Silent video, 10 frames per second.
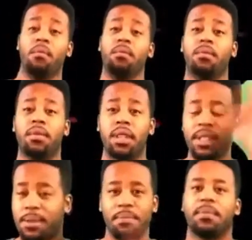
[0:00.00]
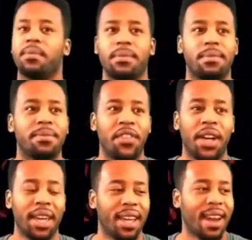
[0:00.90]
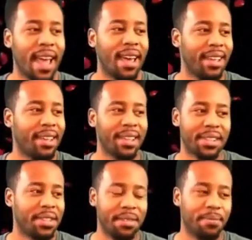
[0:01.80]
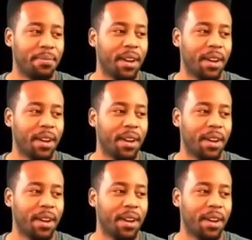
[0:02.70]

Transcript: This fucking gnat is fucking